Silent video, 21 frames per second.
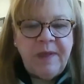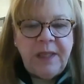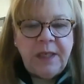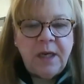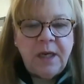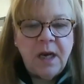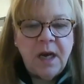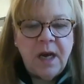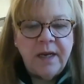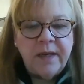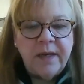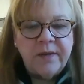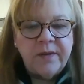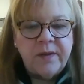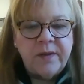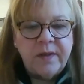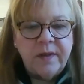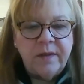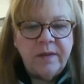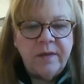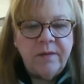
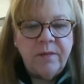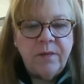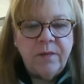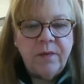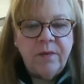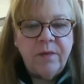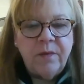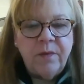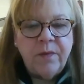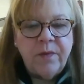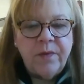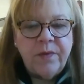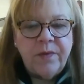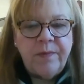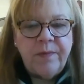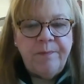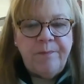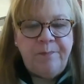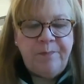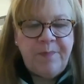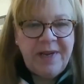because
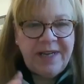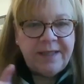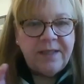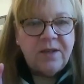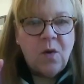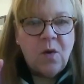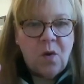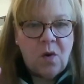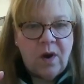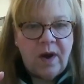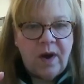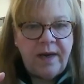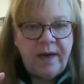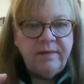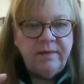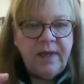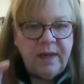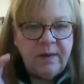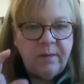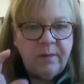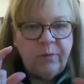
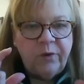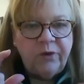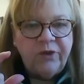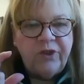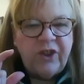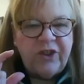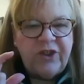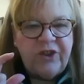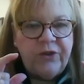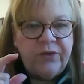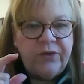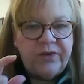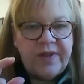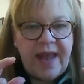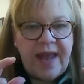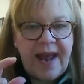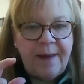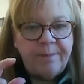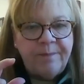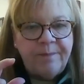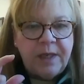Bitcoin, and we'll just use
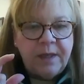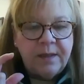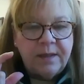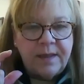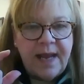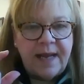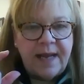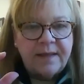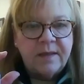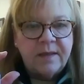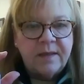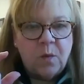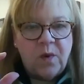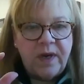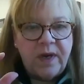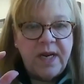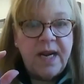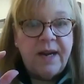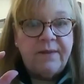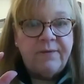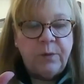that because that's the
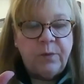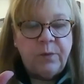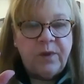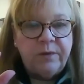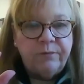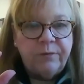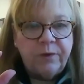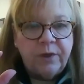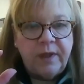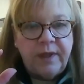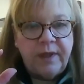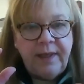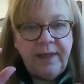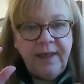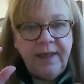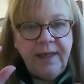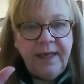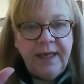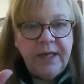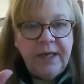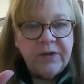one everyone really
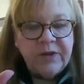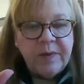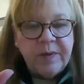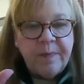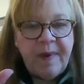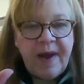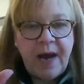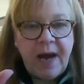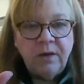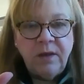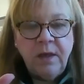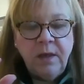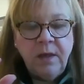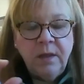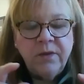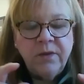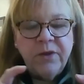hears about.